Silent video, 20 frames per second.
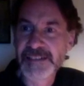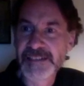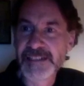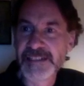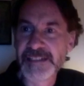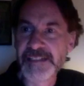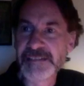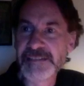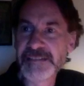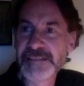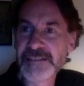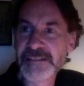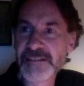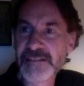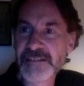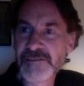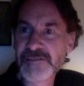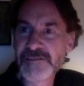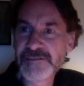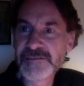I don't
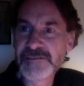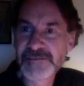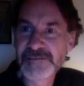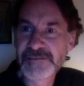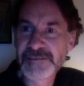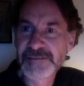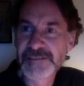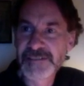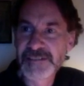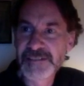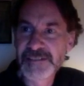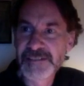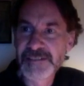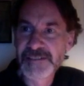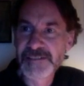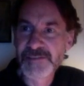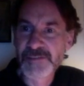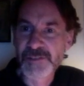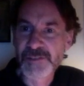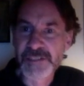know.
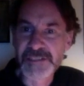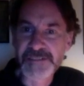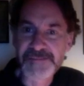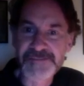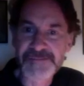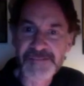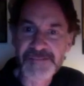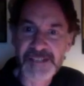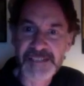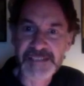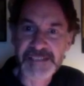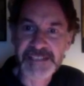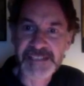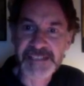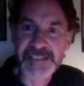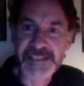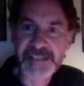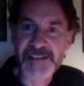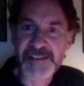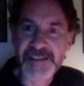We're going to find
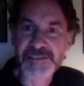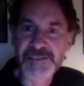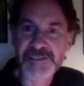out.